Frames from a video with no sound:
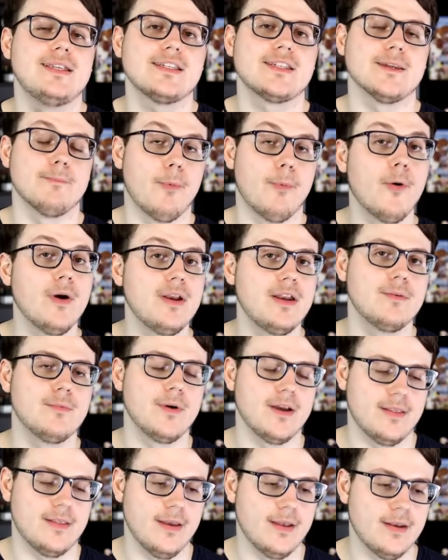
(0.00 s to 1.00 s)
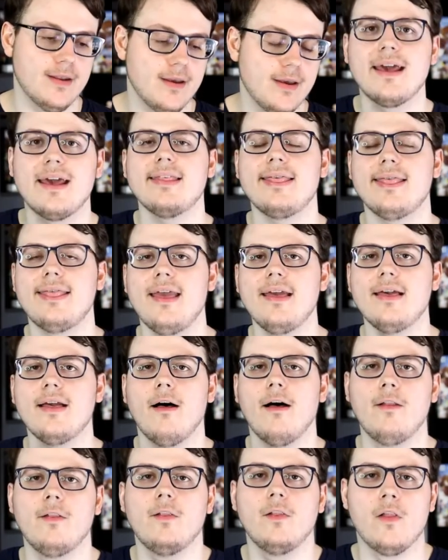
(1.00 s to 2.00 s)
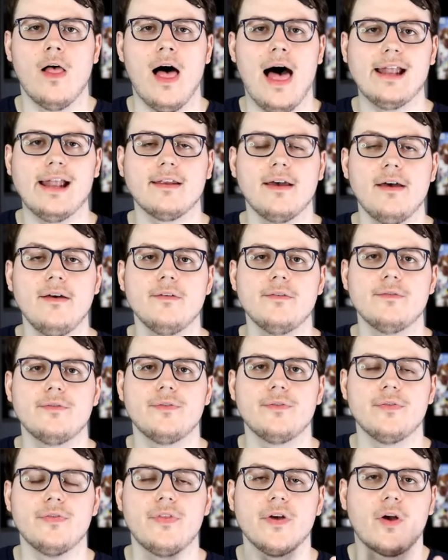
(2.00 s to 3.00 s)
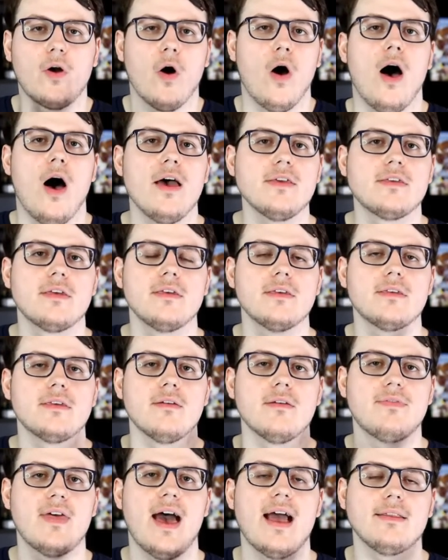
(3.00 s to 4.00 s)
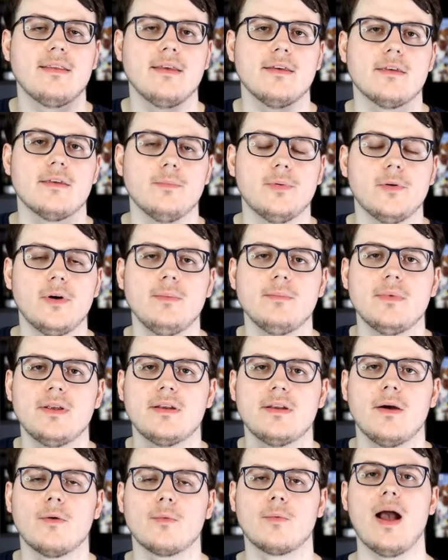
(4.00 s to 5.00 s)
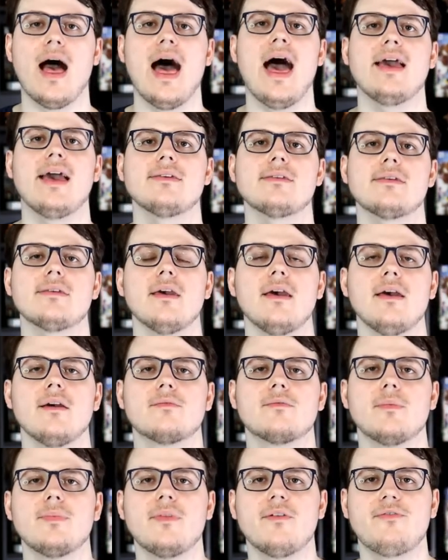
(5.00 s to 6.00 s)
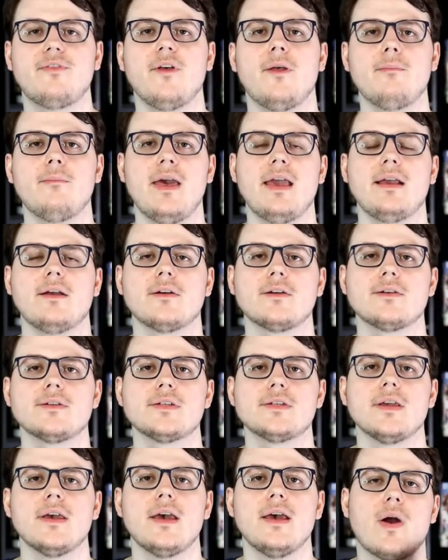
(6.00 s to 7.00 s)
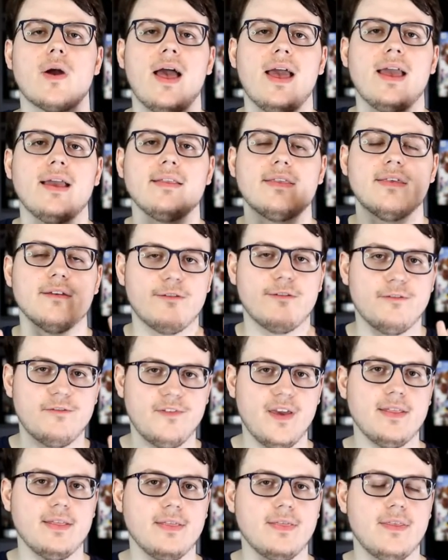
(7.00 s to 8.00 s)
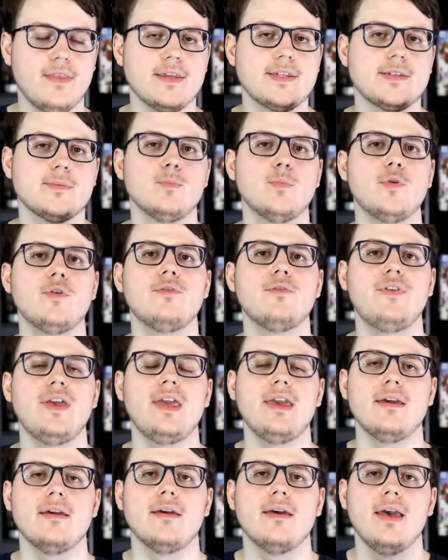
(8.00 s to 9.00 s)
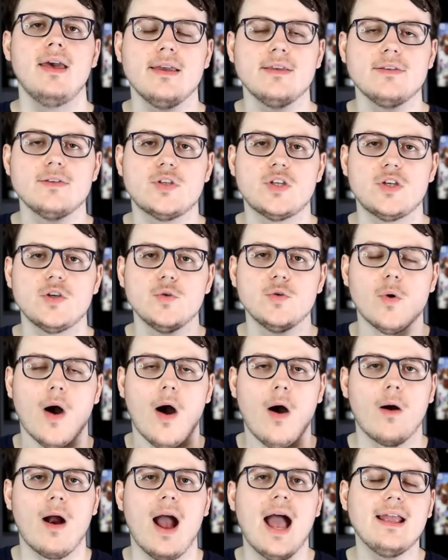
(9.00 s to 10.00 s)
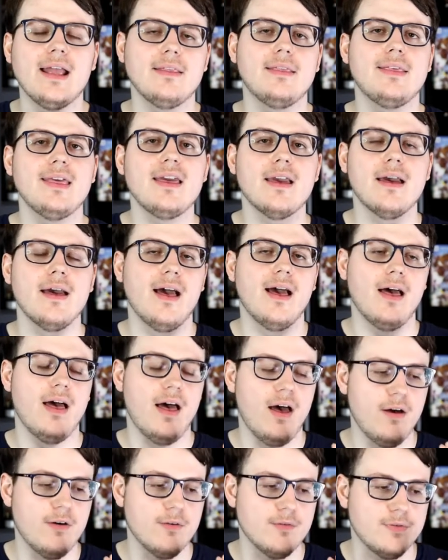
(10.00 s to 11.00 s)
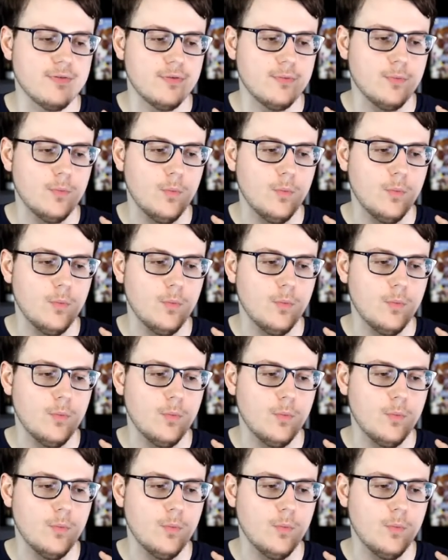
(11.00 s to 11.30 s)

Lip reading: disappointed with it. And I think a lot of the causes of that disappointment arise from the filmmakers trying to fit this movie into our idea of